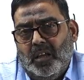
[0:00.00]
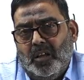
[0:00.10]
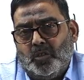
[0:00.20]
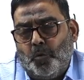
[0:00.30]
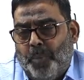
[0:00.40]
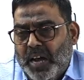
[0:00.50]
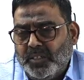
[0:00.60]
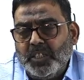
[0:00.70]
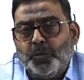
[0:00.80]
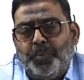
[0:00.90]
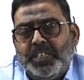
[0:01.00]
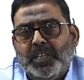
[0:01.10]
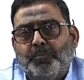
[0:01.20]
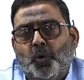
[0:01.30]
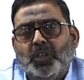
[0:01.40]
So Parsons picks
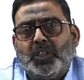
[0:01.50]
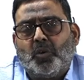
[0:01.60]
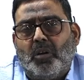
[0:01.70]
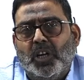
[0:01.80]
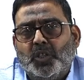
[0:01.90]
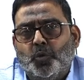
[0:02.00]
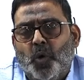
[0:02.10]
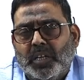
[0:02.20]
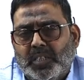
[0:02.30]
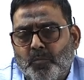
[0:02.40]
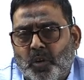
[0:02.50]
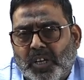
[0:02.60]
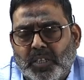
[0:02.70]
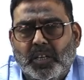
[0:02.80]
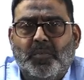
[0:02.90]
up those scholars who are somewhere
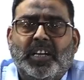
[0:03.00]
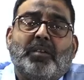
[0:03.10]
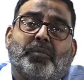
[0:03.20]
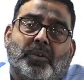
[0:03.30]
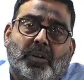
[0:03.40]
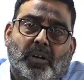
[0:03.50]
conservative.